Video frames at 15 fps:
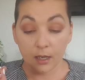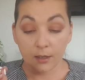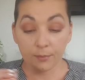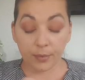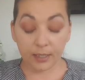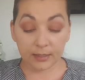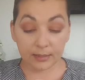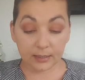
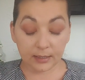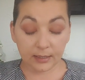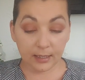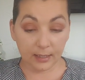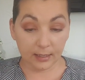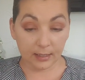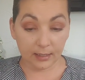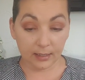But
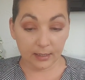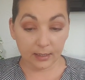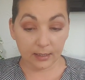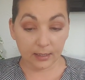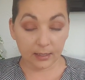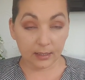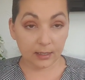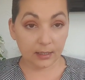again,
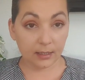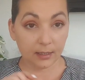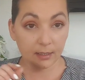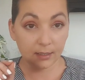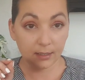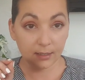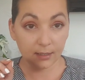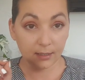
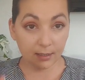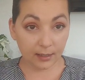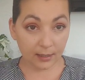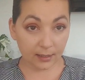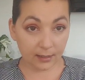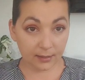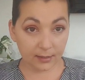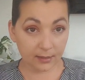it
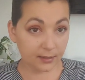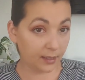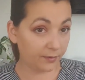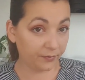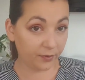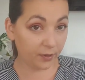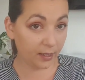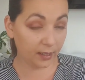is designed
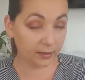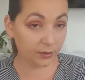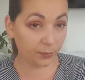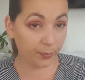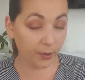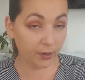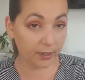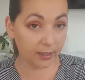for
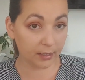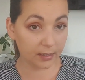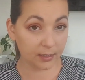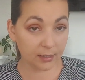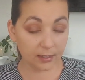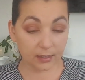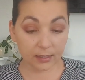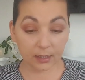
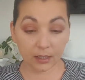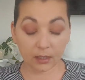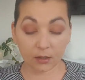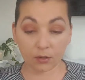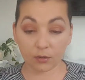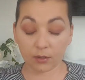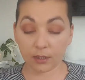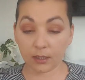hydroponics.
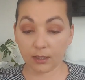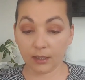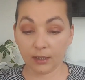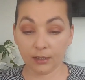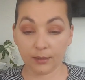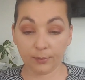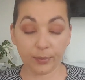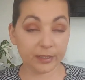So
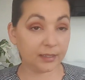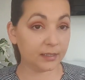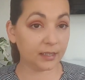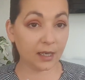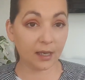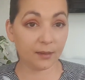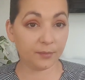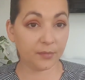by the
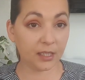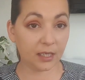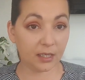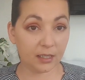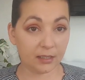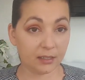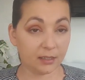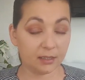time
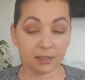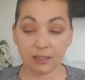that